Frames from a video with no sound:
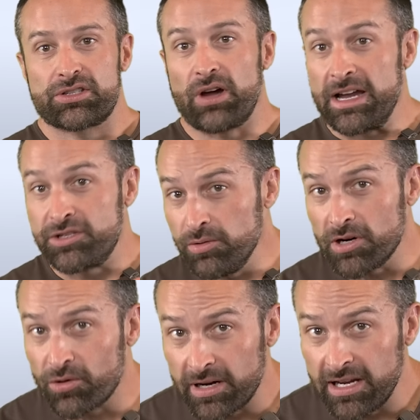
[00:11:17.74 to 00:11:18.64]
so i do
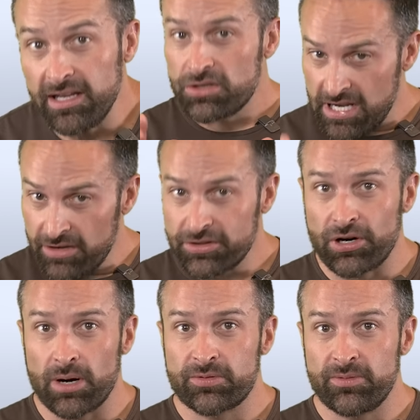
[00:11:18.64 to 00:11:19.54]
agree you count the
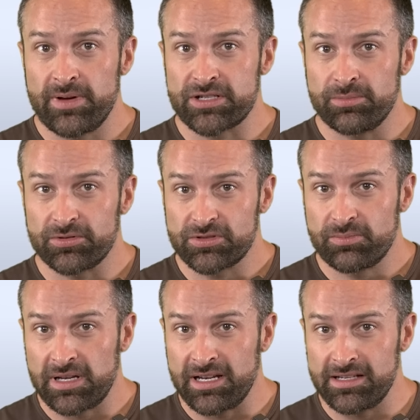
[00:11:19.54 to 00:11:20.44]
carbs from vegetables
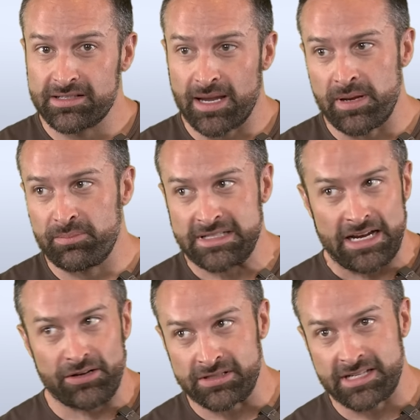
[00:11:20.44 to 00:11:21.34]
because i mean
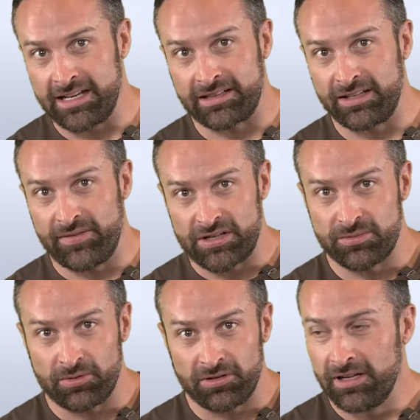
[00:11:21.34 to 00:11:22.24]
potato is technically a
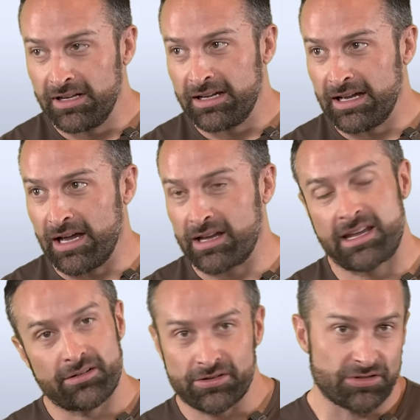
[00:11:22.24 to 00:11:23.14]
vegetable uh,
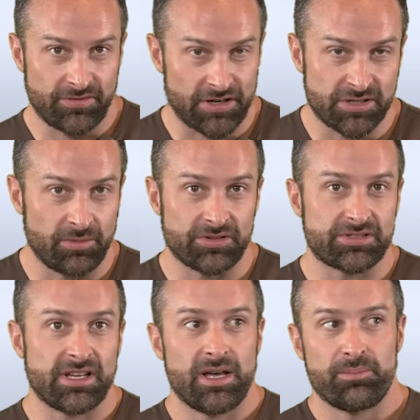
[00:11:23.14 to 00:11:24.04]
carrots are
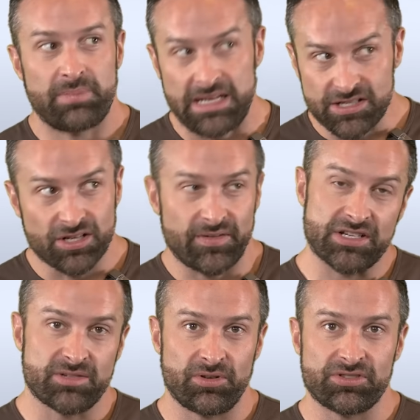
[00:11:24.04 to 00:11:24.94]
vegetables peas are
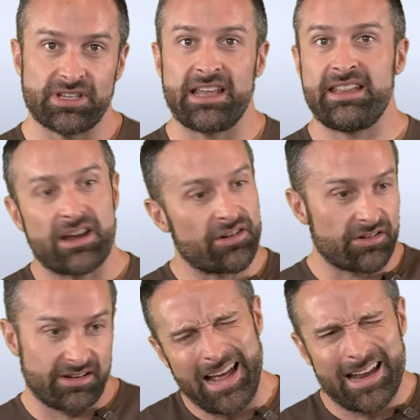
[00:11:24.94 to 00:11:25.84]
vegetables and they
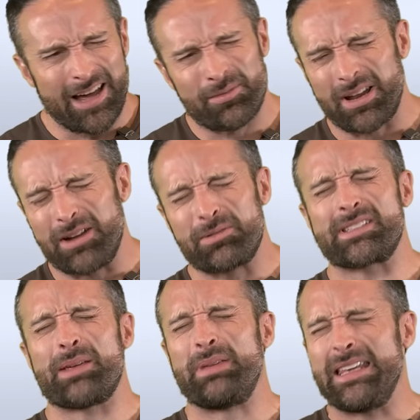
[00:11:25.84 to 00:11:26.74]
are not i I want to
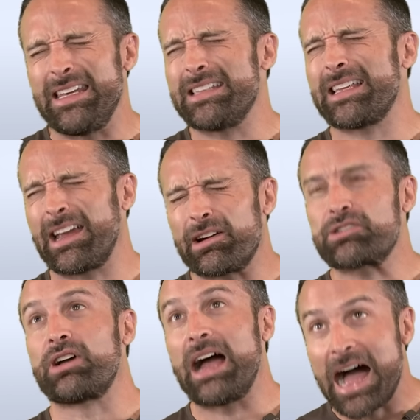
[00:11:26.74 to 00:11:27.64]
say peas and
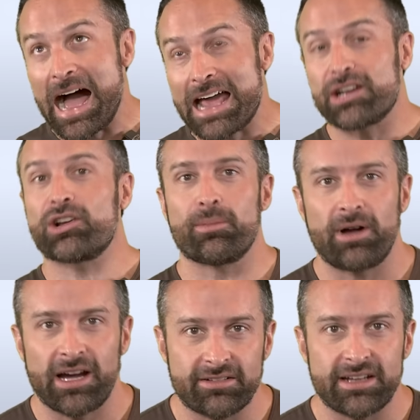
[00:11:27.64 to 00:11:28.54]
carrots are high in
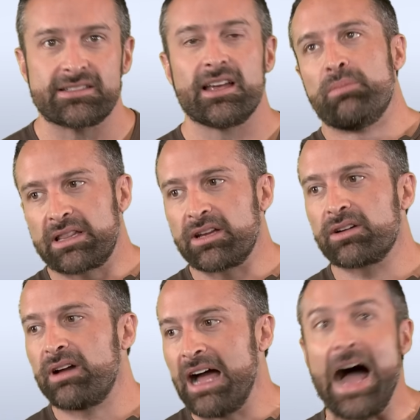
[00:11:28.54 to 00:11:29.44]
carbohydrates but
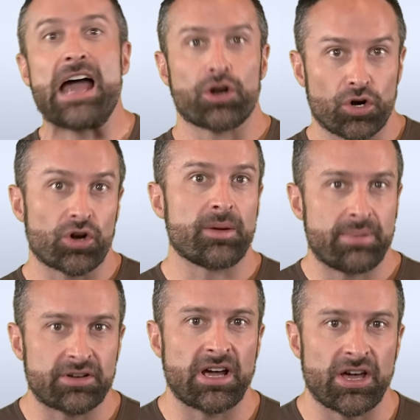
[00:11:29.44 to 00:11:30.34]
they're higher
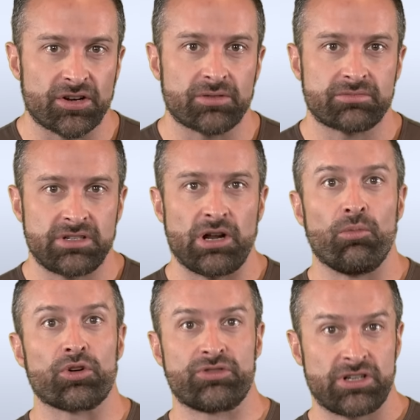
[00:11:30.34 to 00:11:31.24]
compared compared to other, you know,
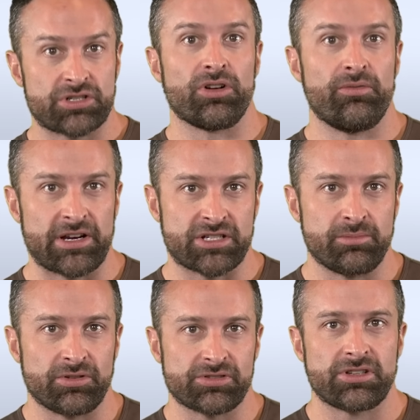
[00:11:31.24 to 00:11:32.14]
more traditional
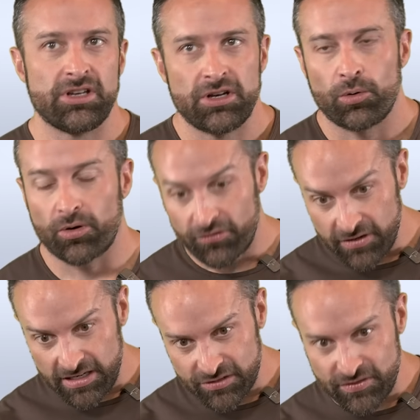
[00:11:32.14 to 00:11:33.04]
vegetables or
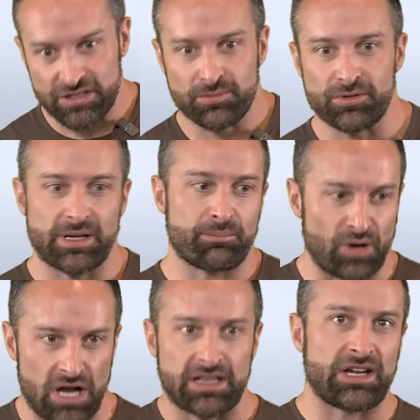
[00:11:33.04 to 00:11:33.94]
fitness vegetables like
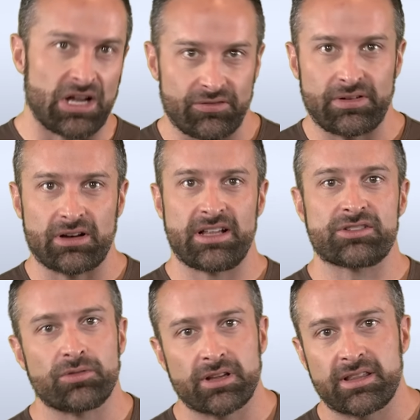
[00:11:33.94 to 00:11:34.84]
broccoli, cauliflower,
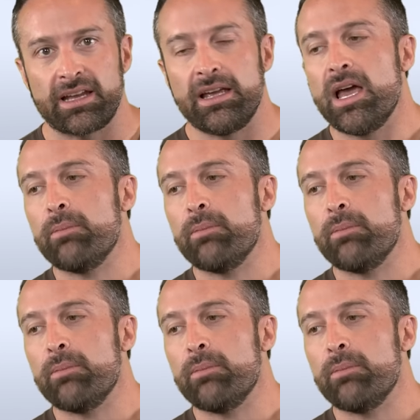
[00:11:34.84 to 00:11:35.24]
that sort of thing.